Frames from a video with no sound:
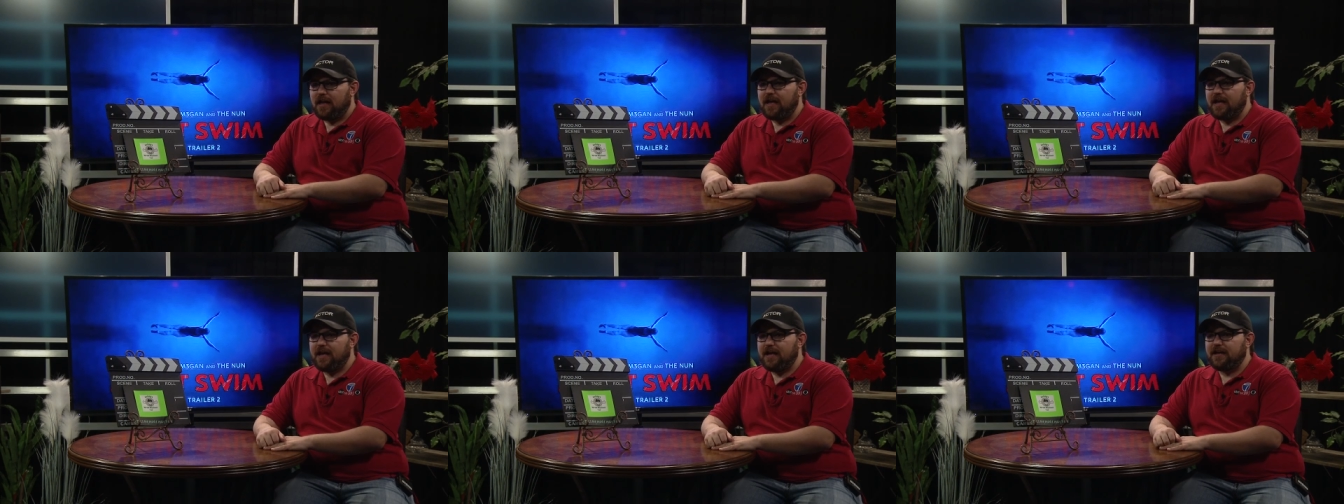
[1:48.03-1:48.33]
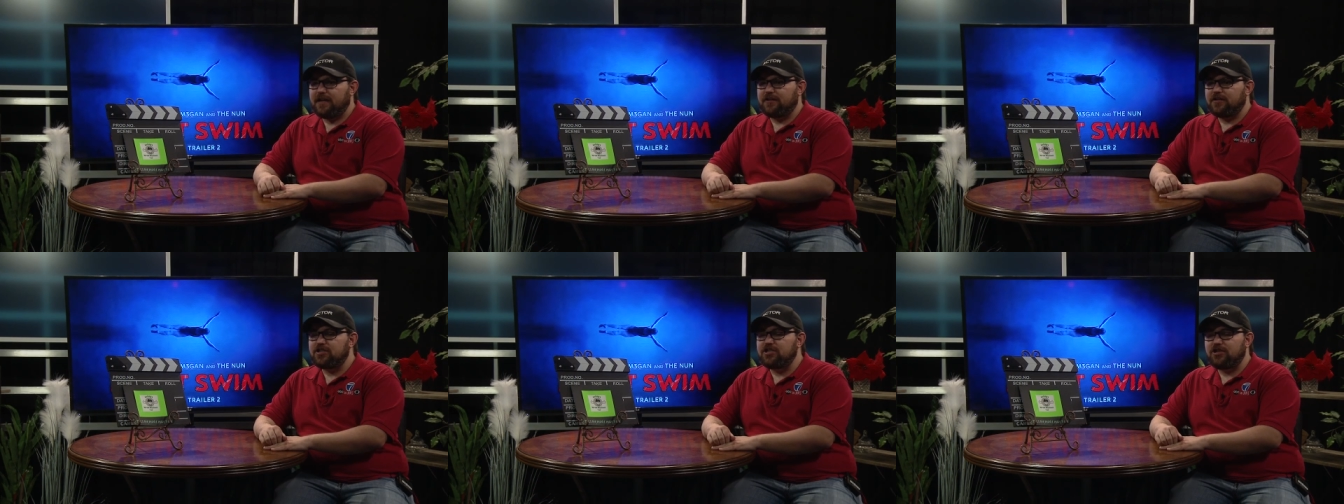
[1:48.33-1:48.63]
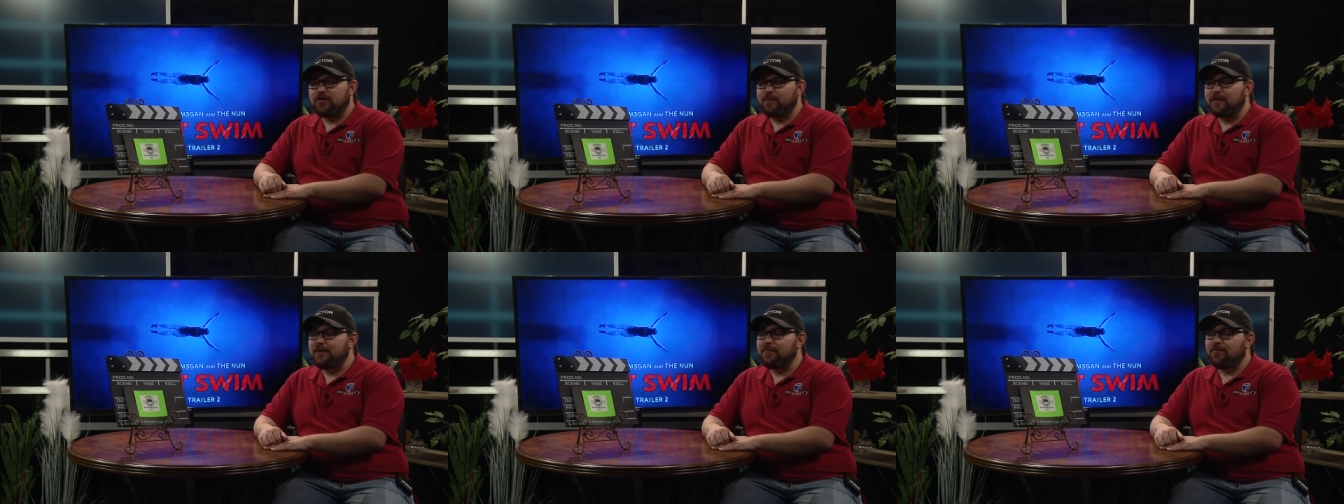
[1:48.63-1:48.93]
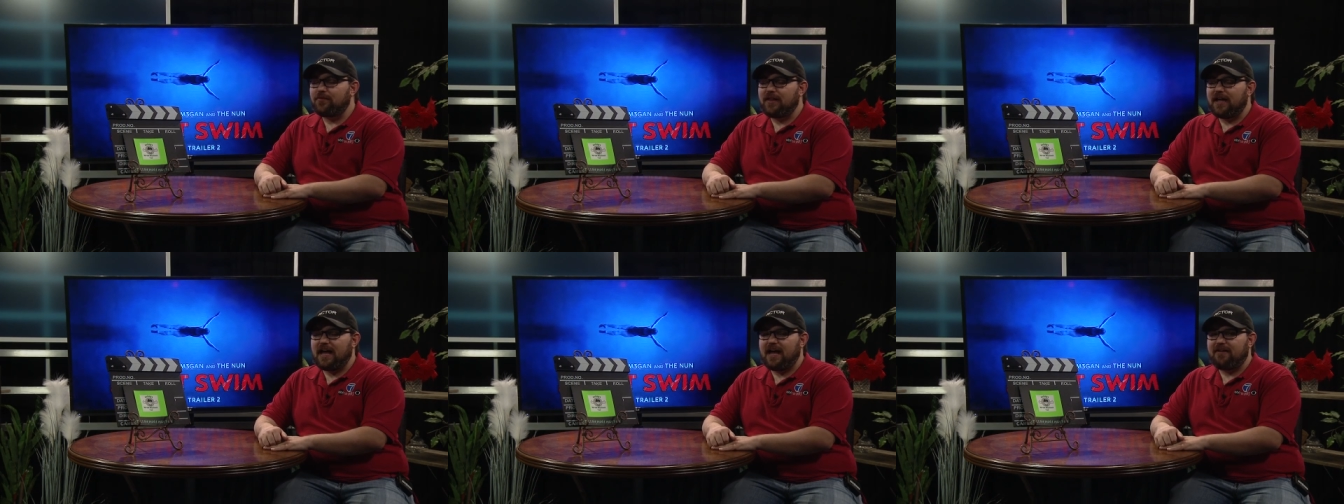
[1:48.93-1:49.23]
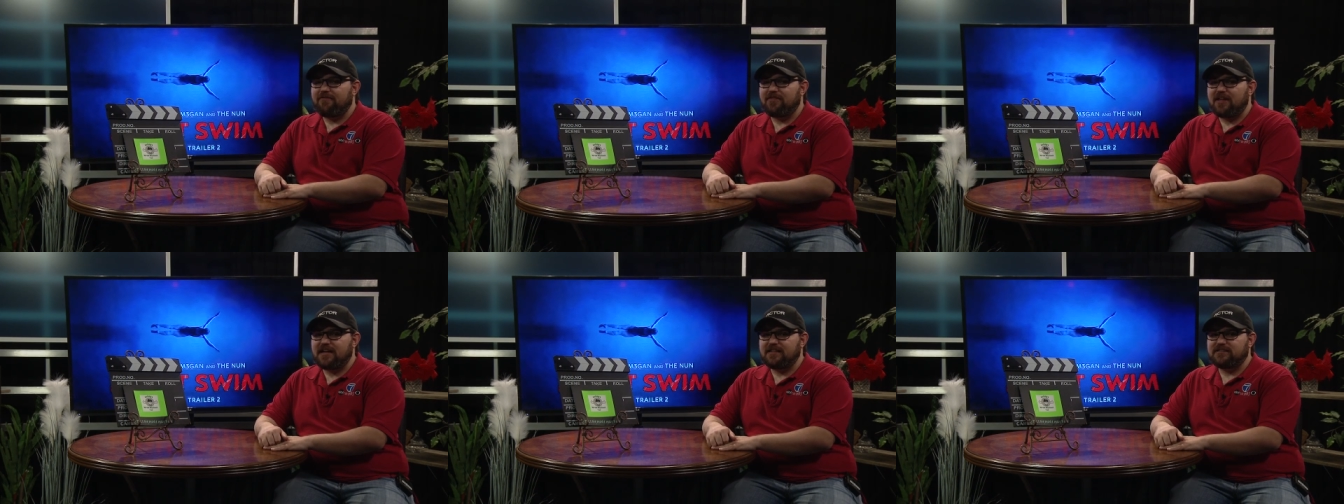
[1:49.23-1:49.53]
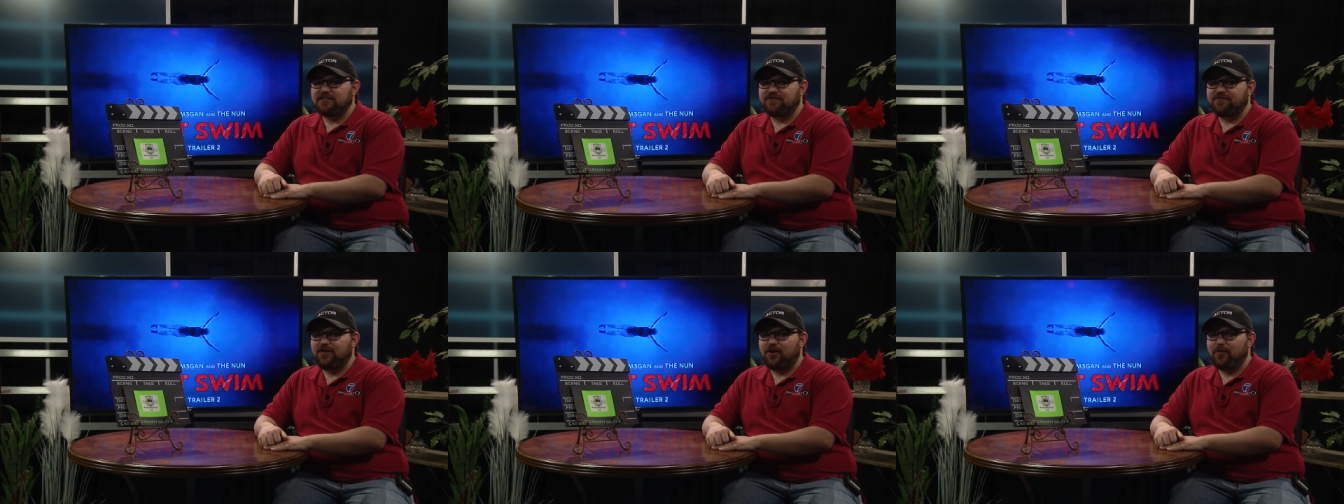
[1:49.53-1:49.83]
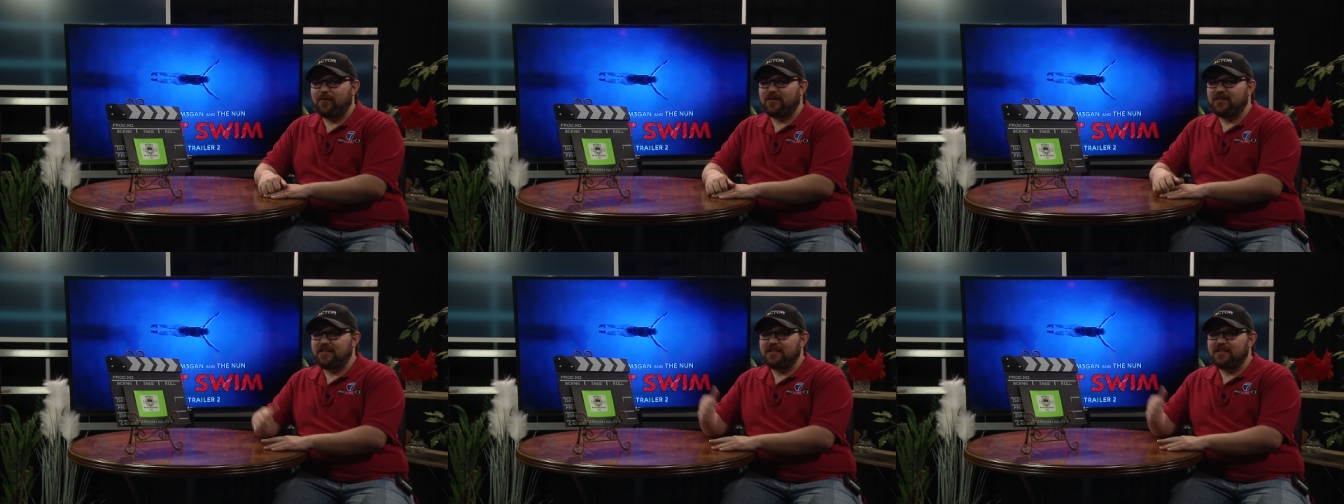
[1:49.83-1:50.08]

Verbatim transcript: And to the people that have thalassophobia,